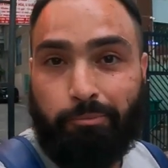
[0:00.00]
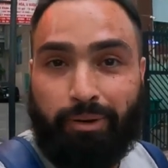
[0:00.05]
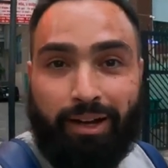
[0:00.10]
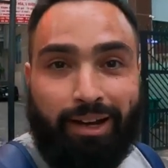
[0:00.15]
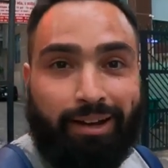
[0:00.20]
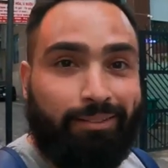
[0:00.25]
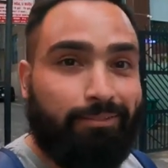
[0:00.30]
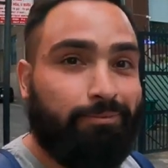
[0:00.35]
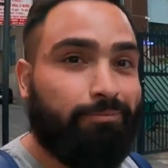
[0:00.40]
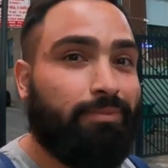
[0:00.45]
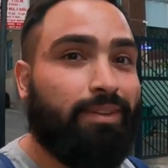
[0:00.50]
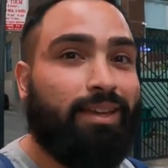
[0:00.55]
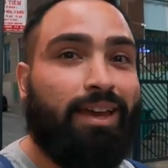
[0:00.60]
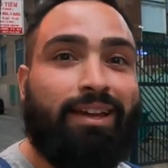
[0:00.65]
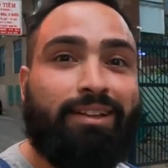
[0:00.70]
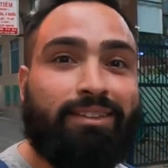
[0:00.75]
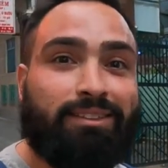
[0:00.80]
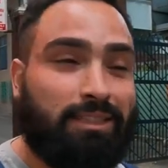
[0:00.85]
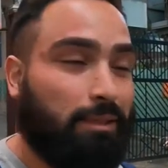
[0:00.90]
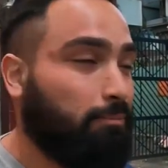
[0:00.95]
But
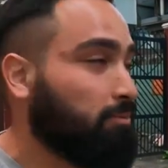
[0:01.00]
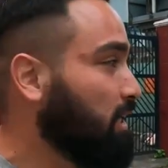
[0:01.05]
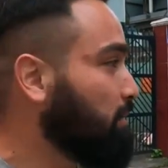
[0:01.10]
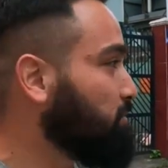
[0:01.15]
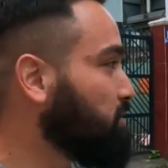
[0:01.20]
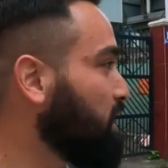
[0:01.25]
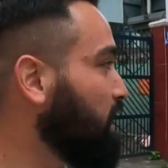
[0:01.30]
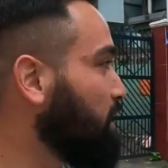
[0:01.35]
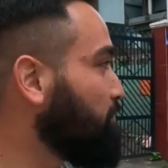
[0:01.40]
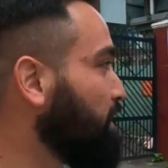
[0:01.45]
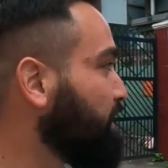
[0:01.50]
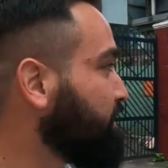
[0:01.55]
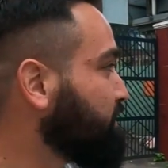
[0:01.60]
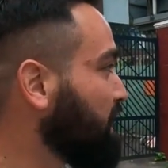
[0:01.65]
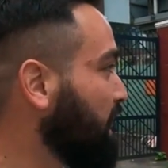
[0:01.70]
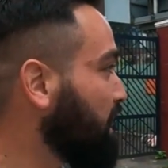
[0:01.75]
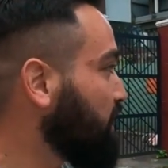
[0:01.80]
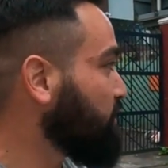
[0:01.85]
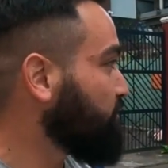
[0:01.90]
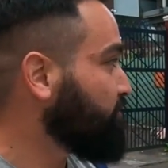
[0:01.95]
hey, sometimes you gotta make
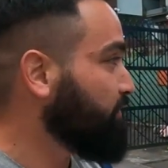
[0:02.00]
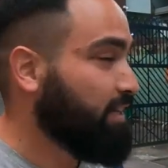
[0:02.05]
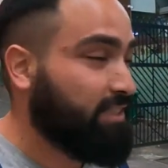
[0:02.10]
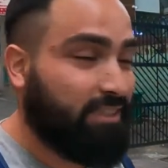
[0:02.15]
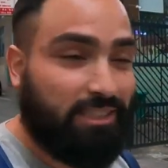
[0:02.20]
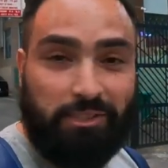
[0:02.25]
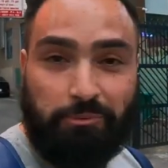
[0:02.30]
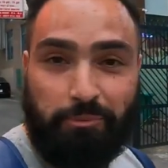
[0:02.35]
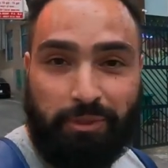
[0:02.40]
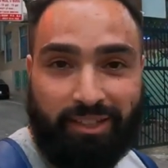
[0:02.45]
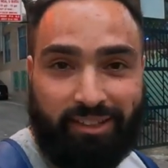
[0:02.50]
sacrifices,